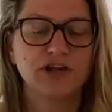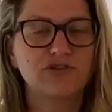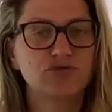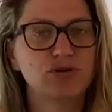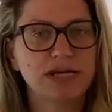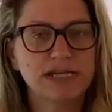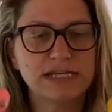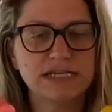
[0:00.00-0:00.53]

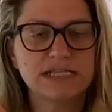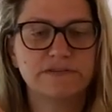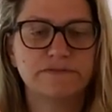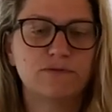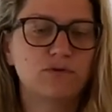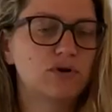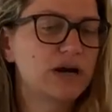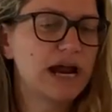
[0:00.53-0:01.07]
Green is
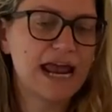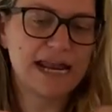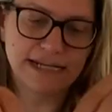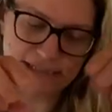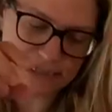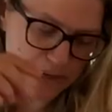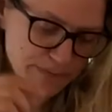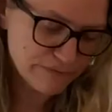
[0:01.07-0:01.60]
for
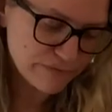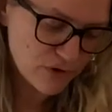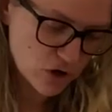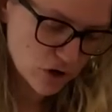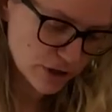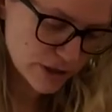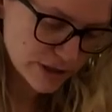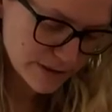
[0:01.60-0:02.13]
any type of
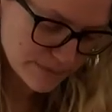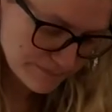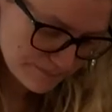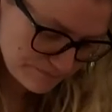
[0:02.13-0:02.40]
arc.